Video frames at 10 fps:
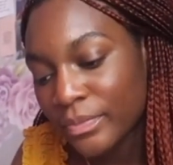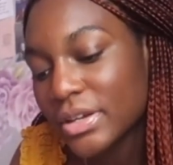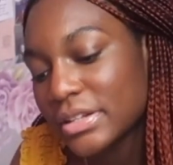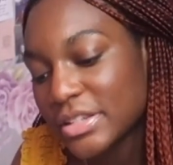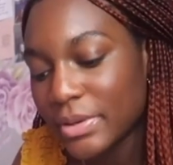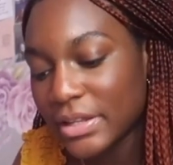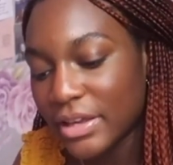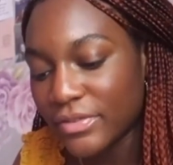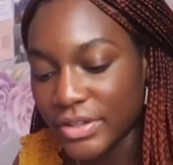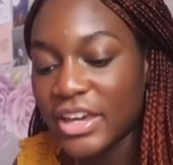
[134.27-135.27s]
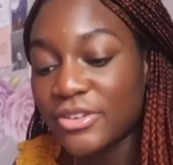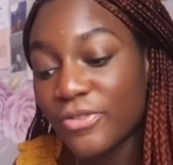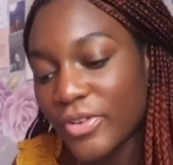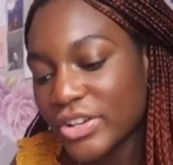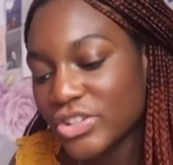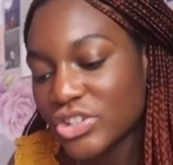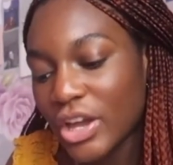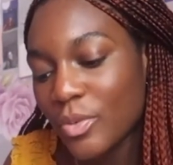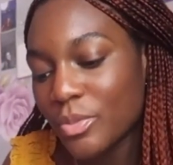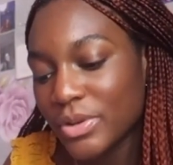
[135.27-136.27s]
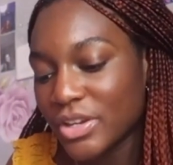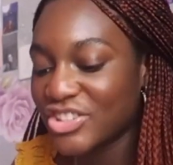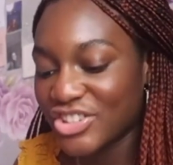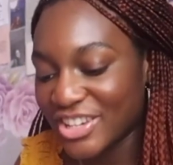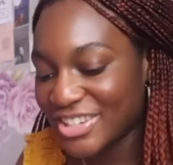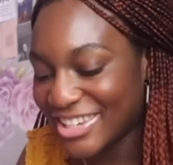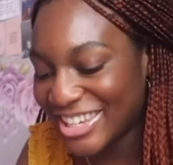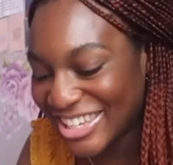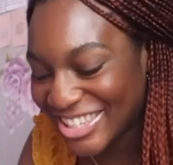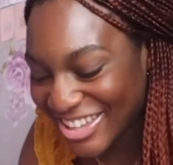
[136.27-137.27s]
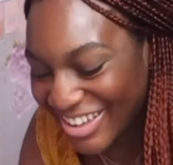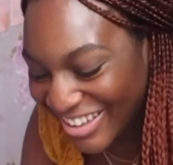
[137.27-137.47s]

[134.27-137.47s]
Be good to be 11. In French, I won't be j'ai 10 ans.